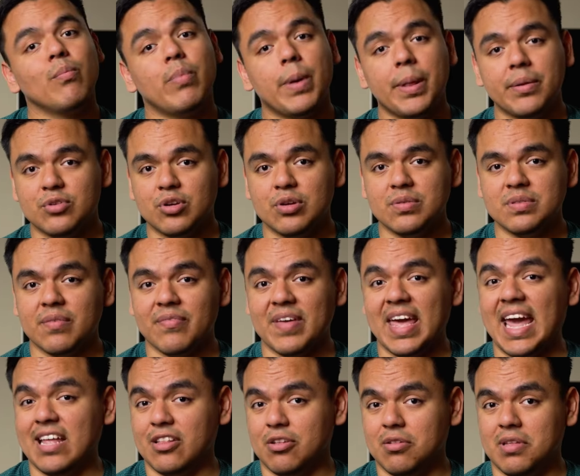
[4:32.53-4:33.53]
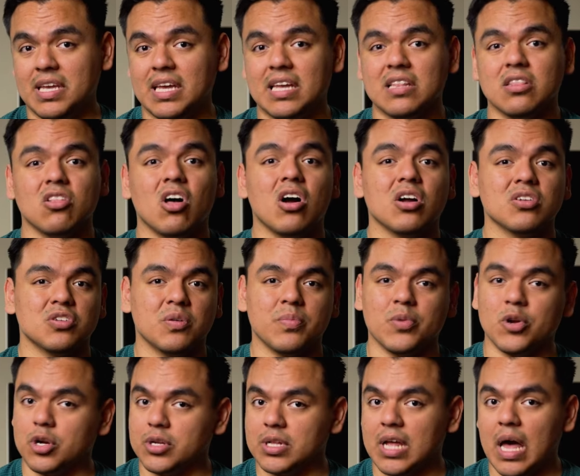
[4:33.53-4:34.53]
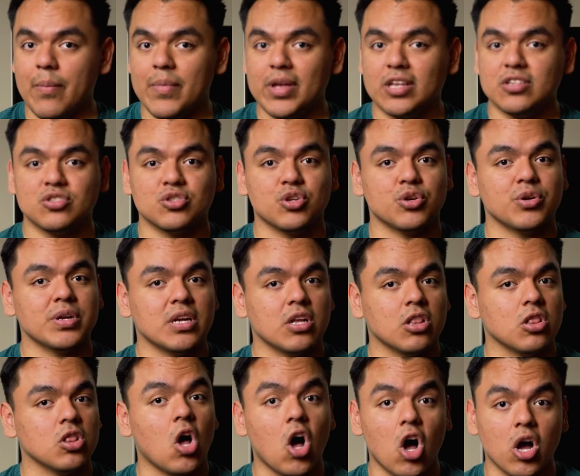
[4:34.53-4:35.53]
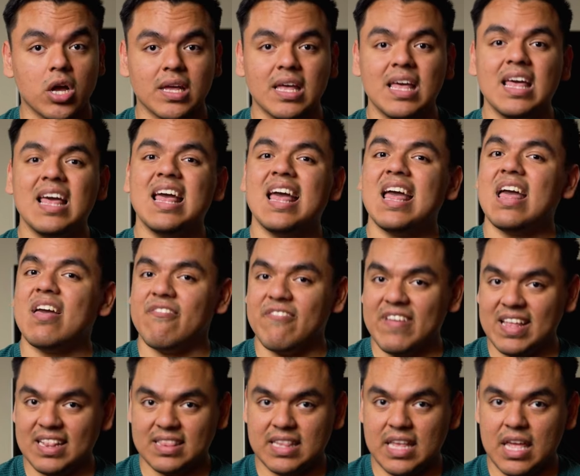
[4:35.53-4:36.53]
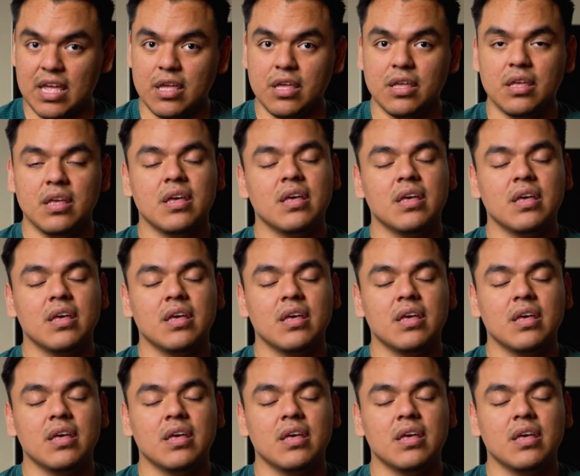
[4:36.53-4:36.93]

but in terms of handling and long-term ergonomics during a long event day,